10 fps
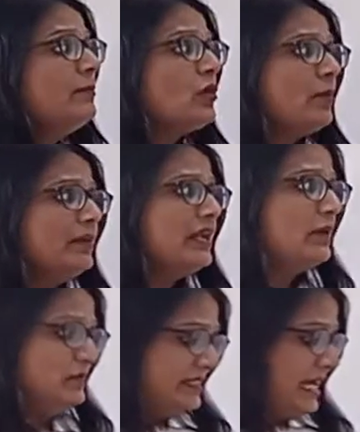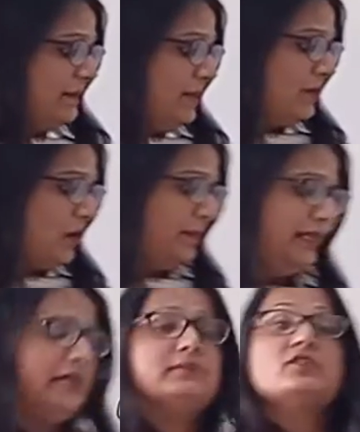proper nouns can be proper
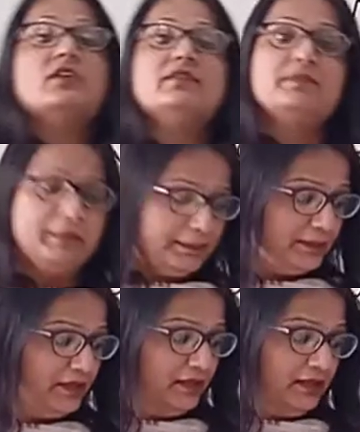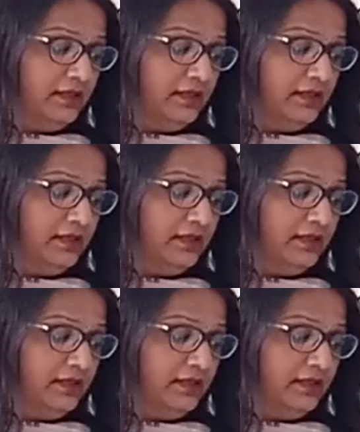names of people.